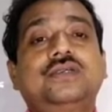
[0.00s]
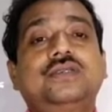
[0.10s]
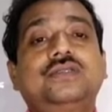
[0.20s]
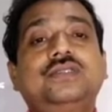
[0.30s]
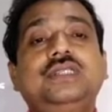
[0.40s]

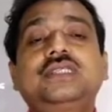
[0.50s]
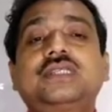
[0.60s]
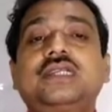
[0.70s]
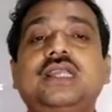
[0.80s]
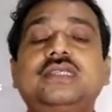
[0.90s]
So these
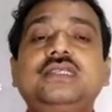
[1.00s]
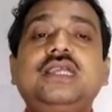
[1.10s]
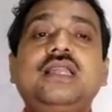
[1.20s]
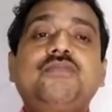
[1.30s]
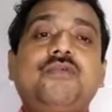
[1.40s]

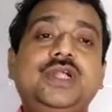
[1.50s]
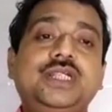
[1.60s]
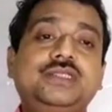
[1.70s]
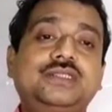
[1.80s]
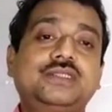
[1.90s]
classical
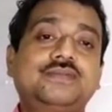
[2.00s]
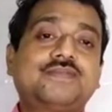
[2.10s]
poets